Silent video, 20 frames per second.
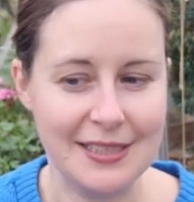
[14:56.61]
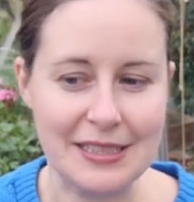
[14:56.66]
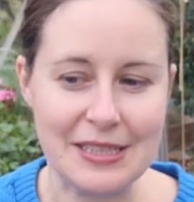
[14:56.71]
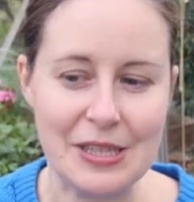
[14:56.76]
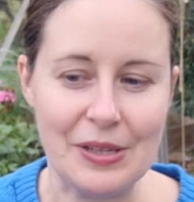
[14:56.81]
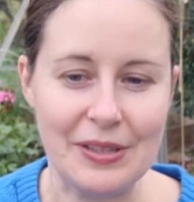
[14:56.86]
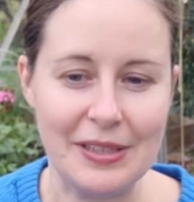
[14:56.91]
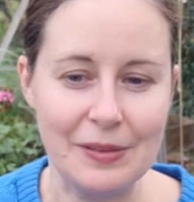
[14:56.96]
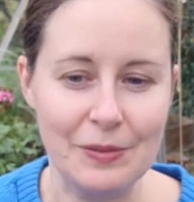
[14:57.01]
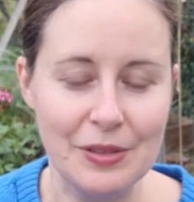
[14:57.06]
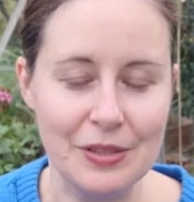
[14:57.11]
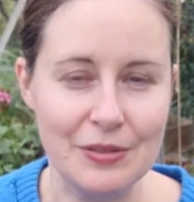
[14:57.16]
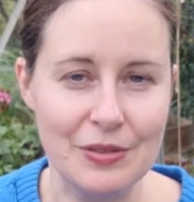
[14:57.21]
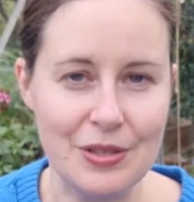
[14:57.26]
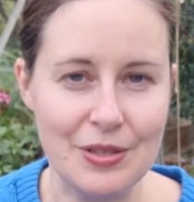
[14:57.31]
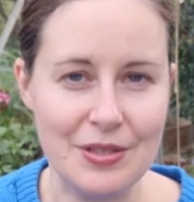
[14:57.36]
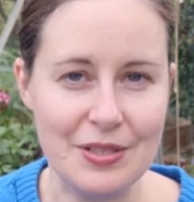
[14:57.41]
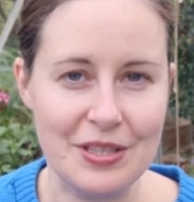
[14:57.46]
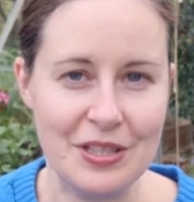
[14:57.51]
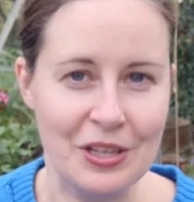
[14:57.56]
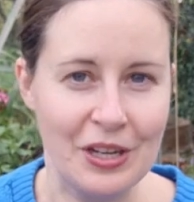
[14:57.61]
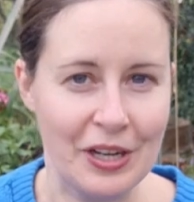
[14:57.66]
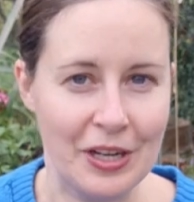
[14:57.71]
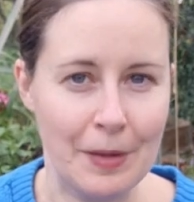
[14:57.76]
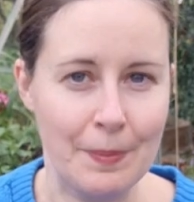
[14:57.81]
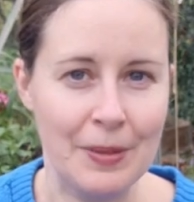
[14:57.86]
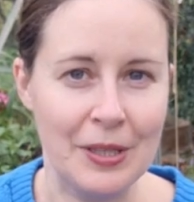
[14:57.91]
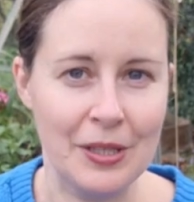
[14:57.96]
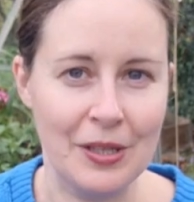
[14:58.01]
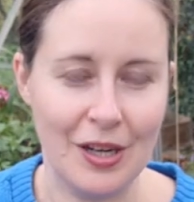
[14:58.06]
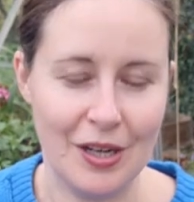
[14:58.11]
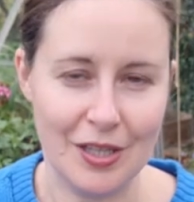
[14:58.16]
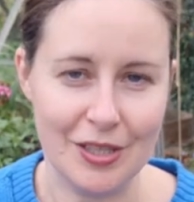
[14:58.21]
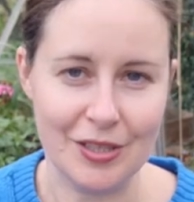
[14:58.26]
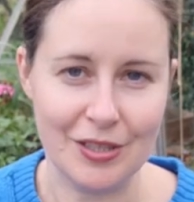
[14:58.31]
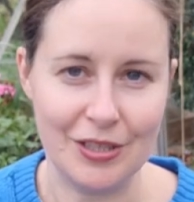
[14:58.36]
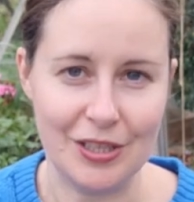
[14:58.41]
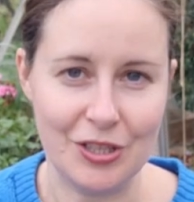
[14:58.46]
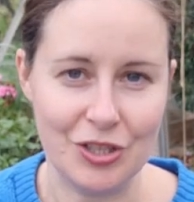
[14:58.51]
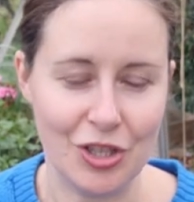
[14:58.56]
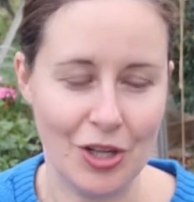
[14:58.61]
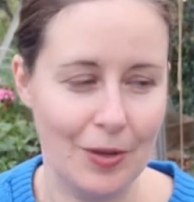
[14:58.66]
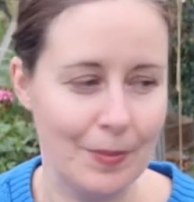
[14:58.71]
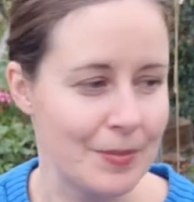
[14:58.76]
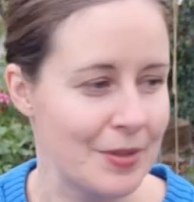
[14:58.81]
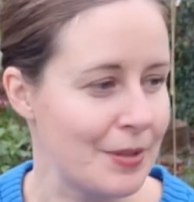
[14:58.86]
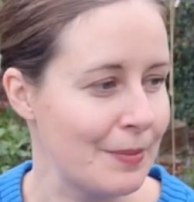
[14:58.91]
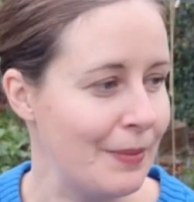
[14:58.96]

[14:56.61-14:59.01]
So I think we'll do a couple of gardening jobs,